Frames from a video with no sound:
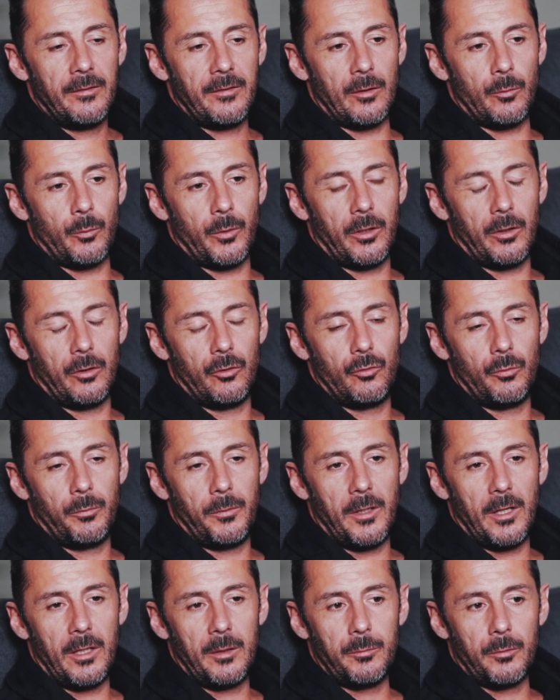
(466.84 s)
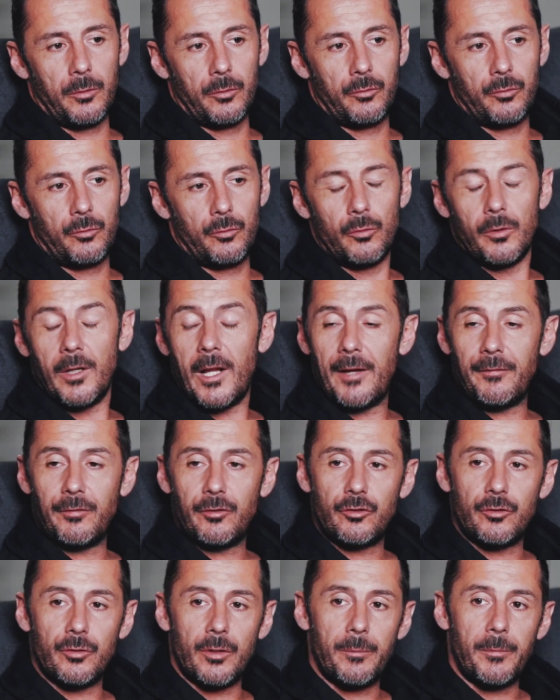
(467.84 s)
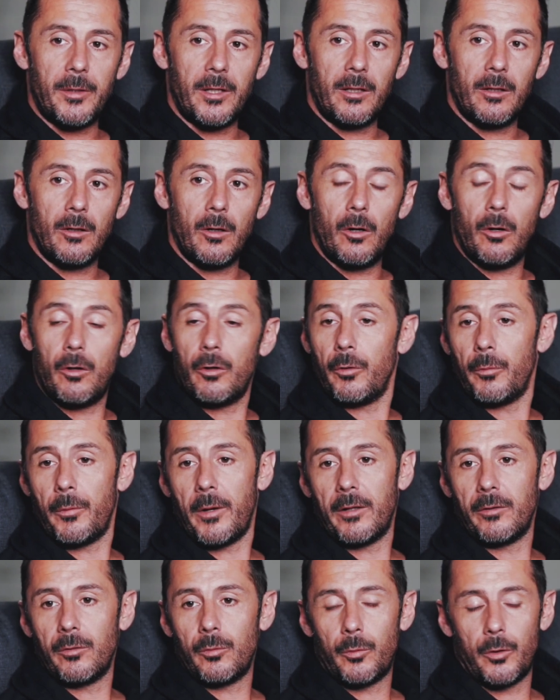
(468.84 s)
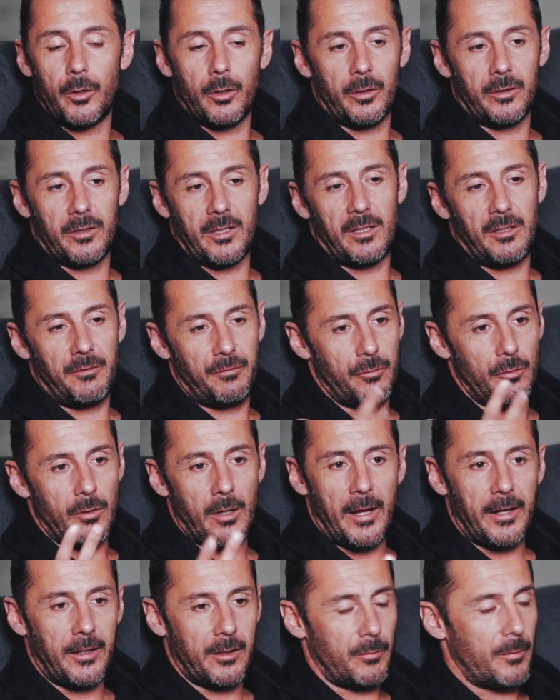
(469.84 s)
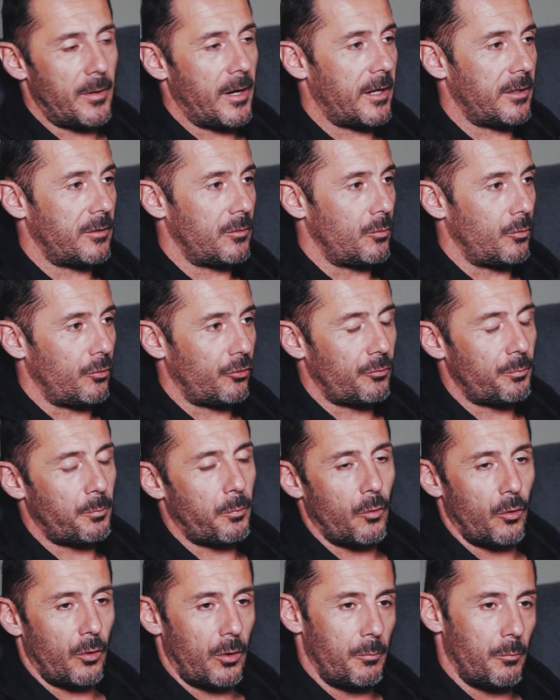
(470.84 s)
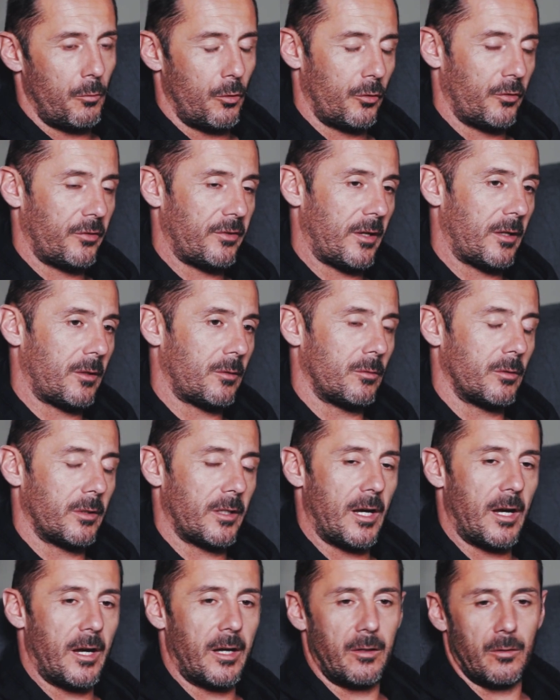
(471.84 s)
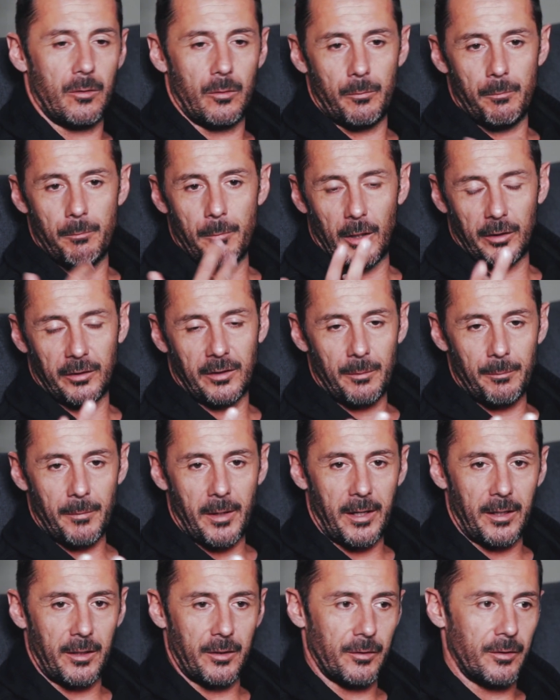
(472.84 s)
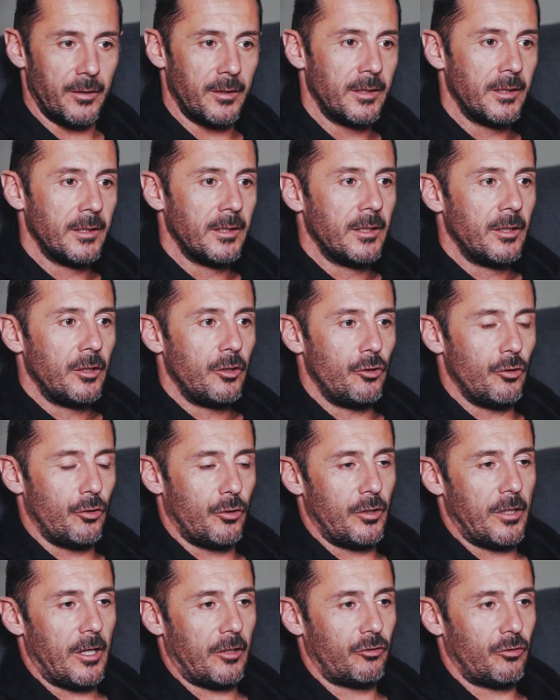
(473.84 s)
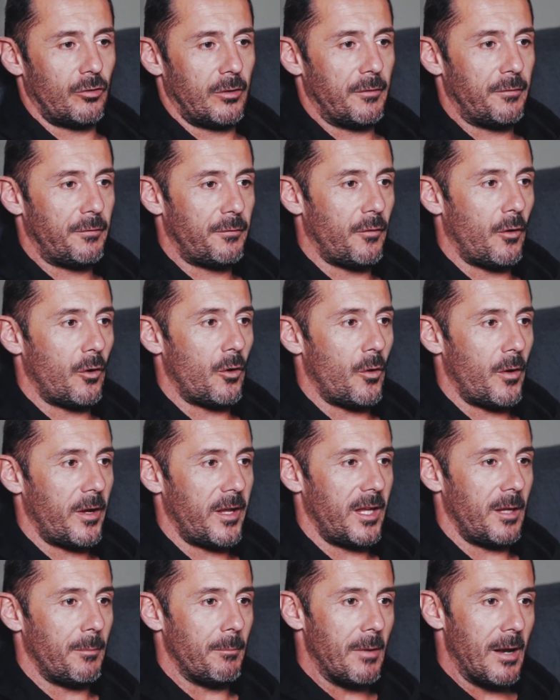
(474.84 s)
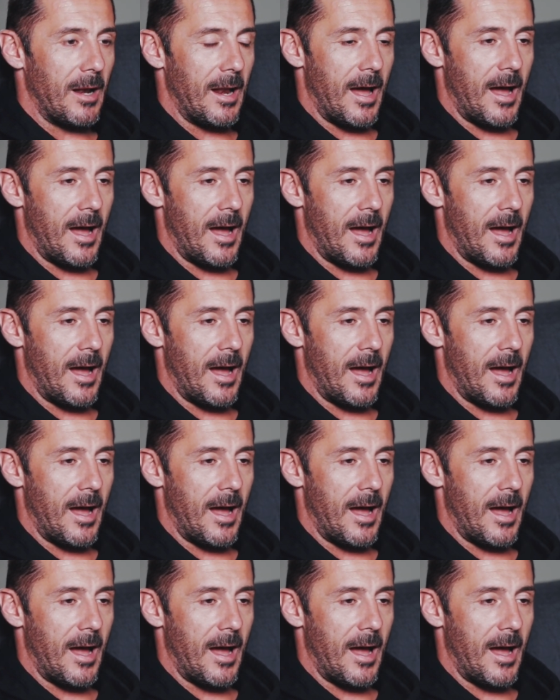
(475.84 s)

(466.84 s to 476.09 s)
then we're going to be able to do live streaming all around the world. And if you like a rider, a sport, a motorcycle guy, or mountain biker, you could actually follow him